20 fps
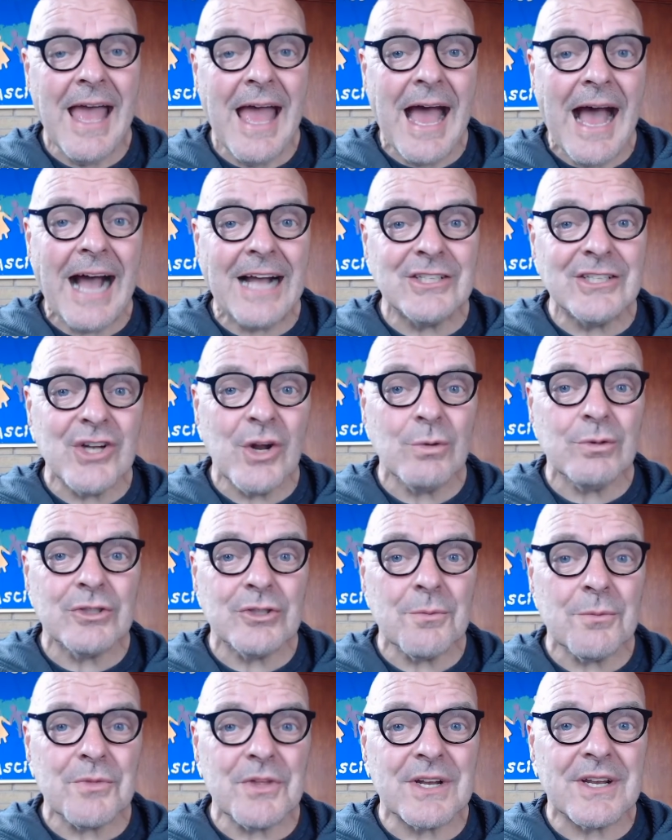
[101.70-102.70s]
And you know
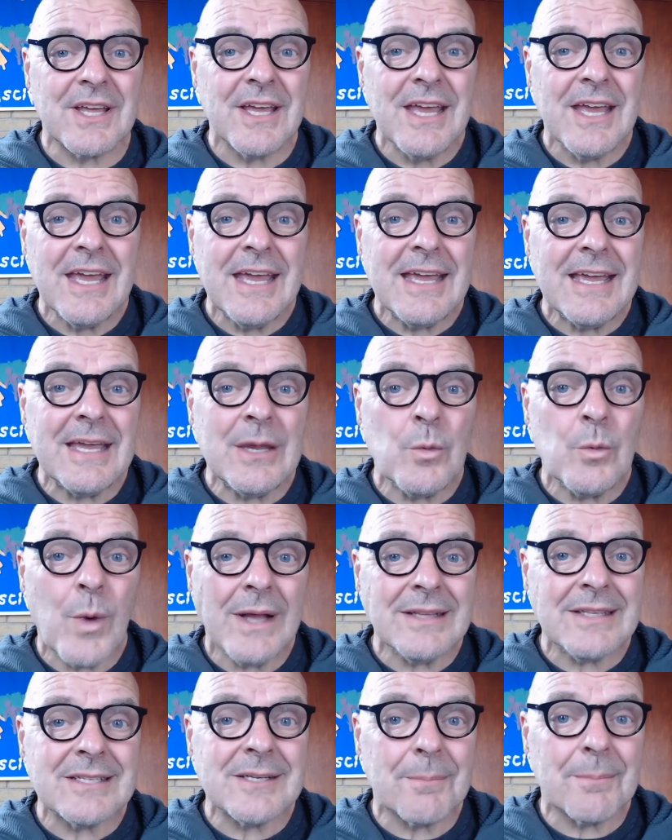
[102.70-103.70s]
something? He
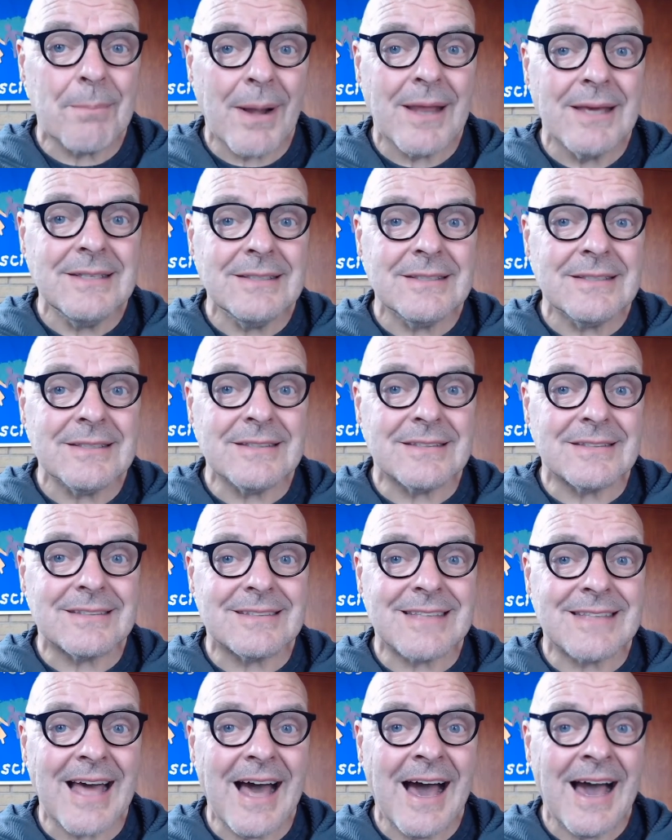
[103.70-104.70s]
went to places
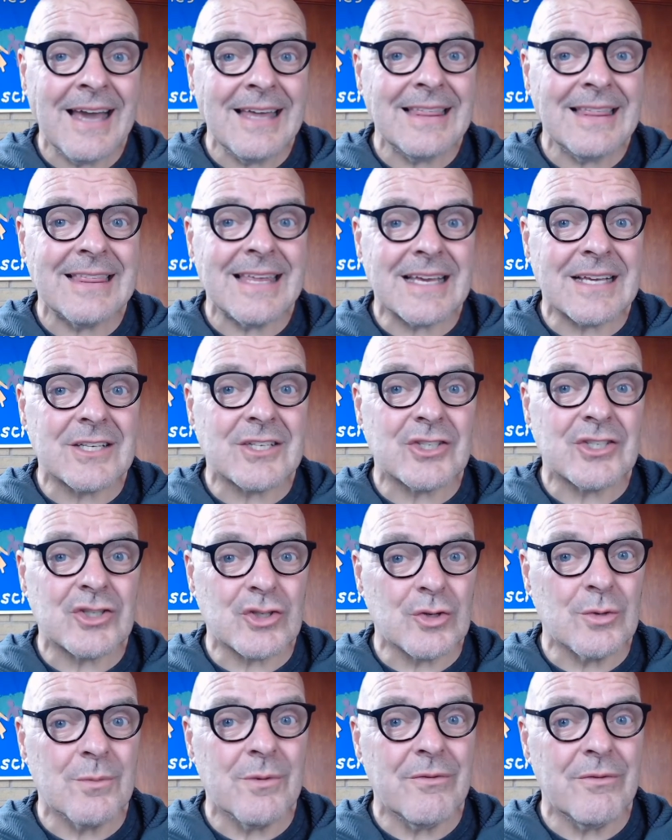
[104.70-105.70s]
that I think
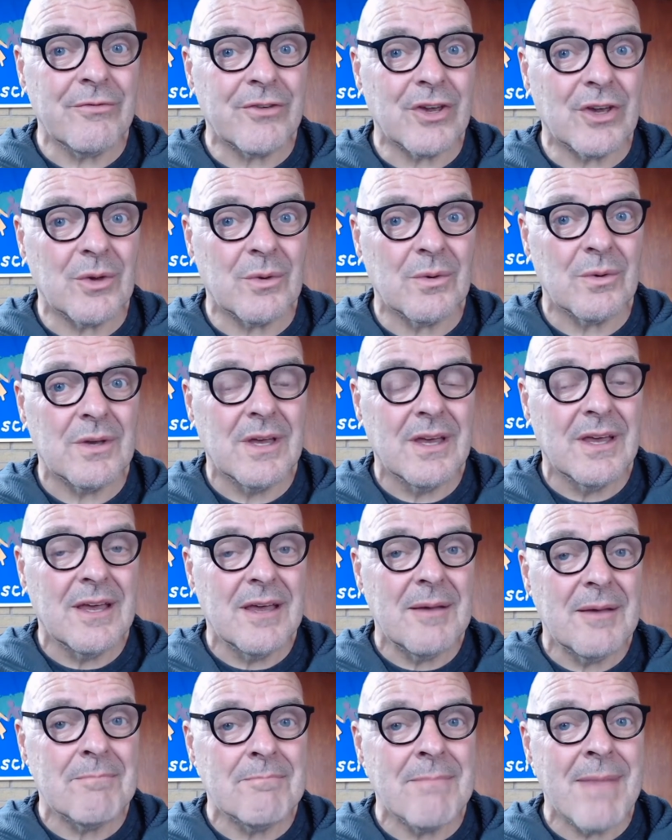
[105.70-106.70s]
some of you
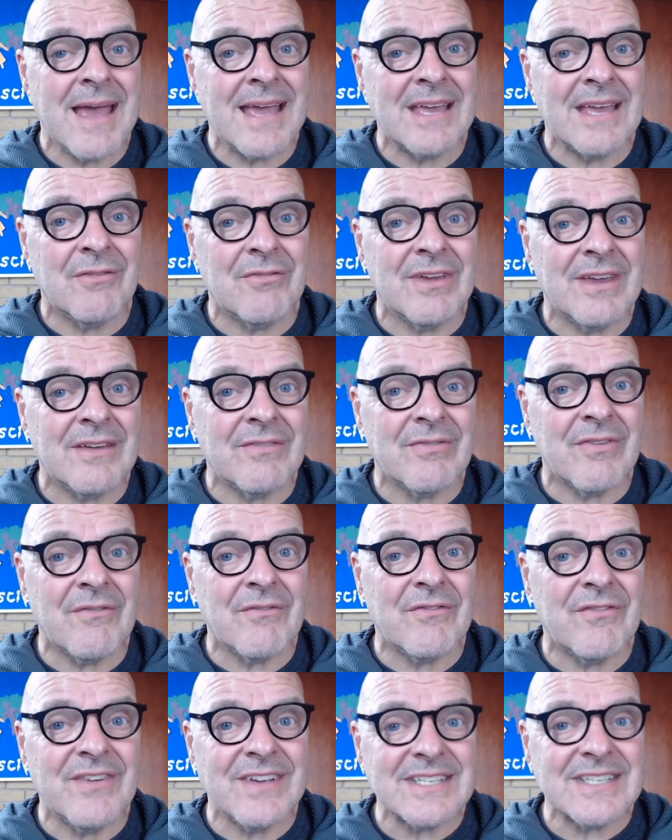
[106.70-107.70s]
may have even
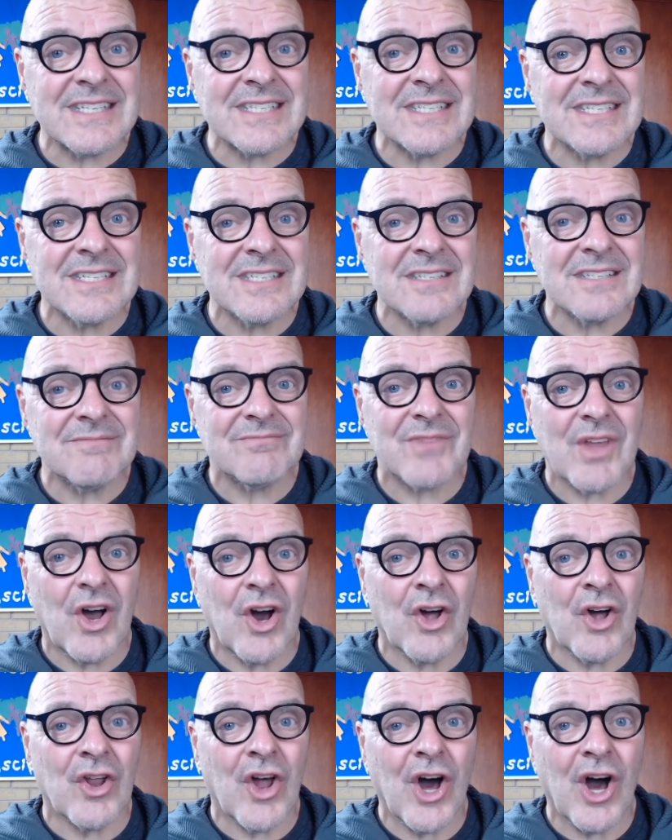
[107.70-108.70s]
visited
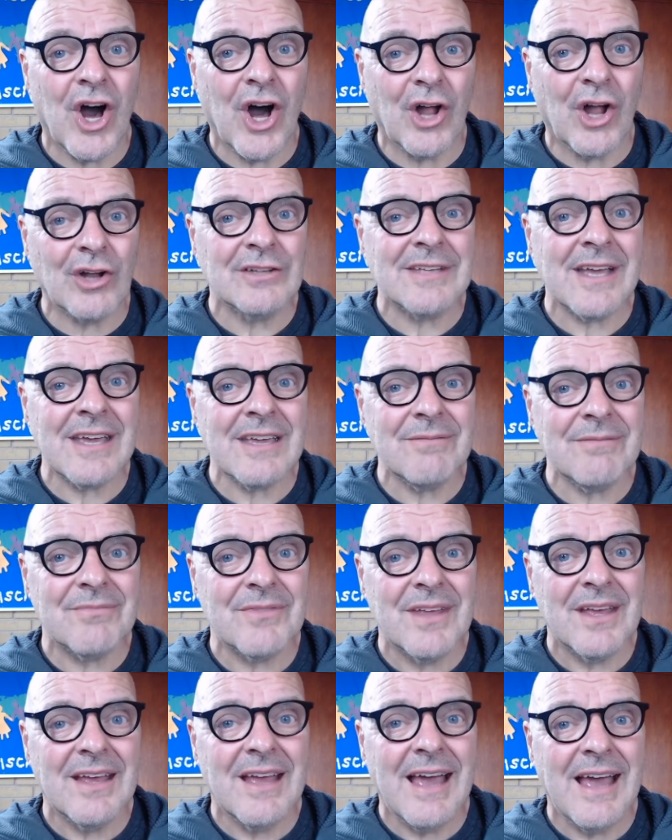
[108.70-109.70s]
on holiday.
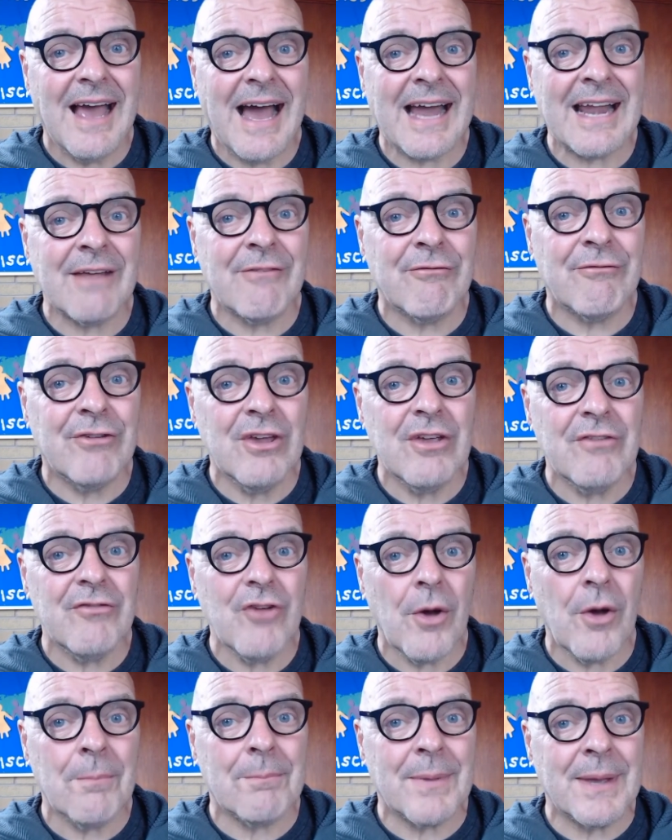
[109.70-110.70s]
And if you've
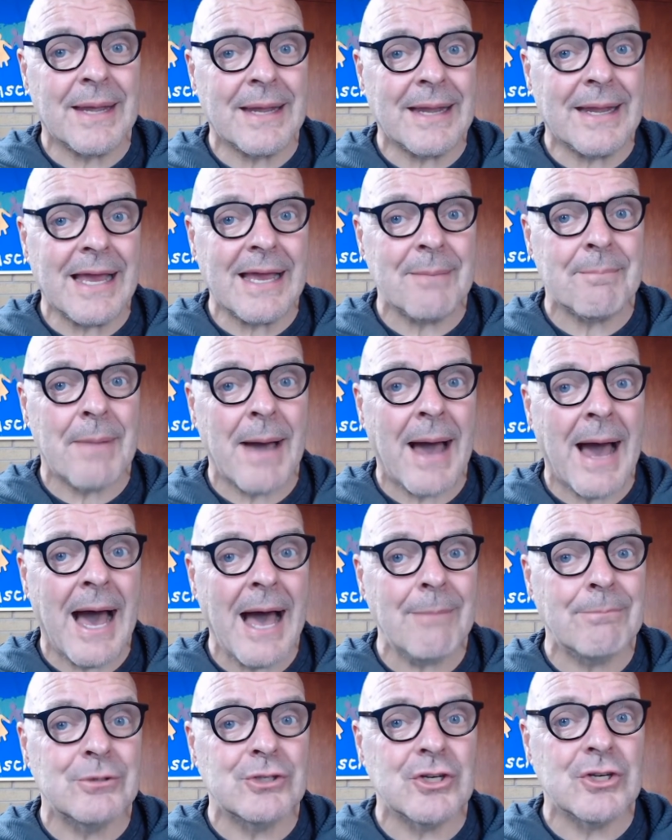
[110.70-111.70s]
not been there,
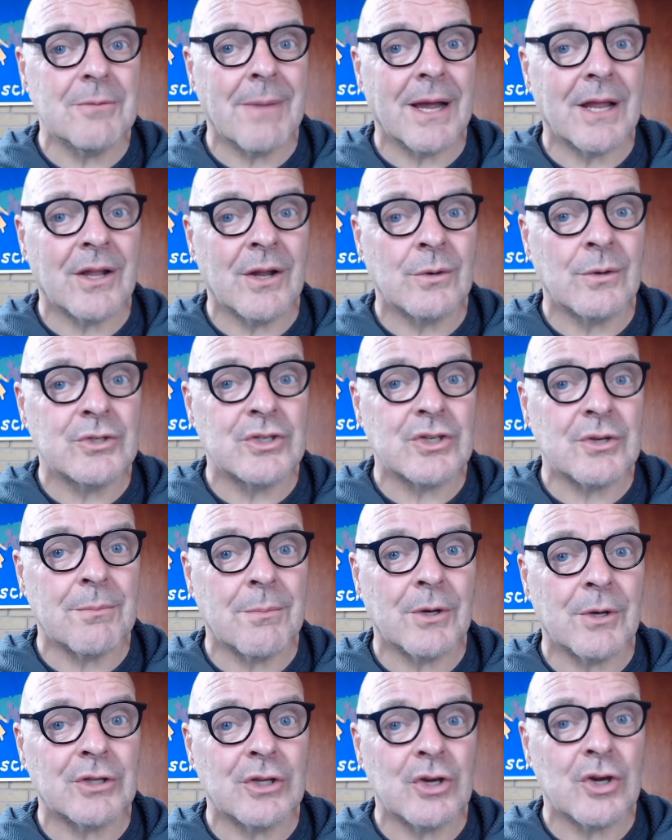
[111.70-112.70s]
perhaps you might know
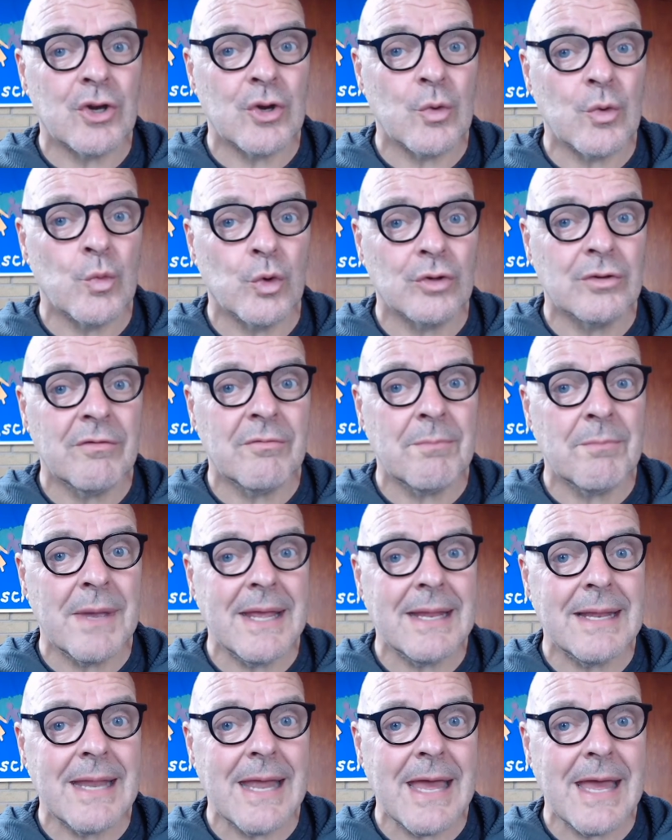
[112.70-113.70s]
somebody who would have
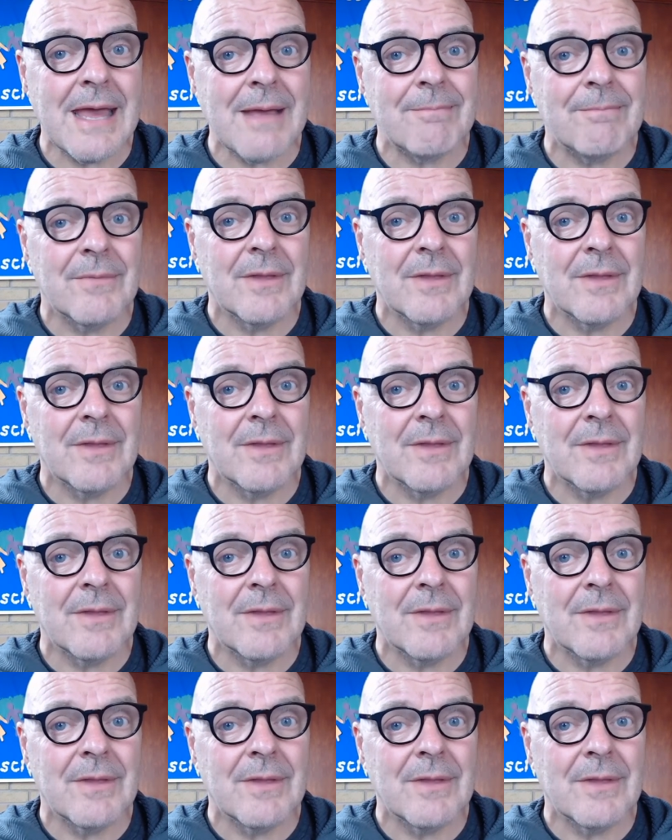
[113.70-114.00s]
been there.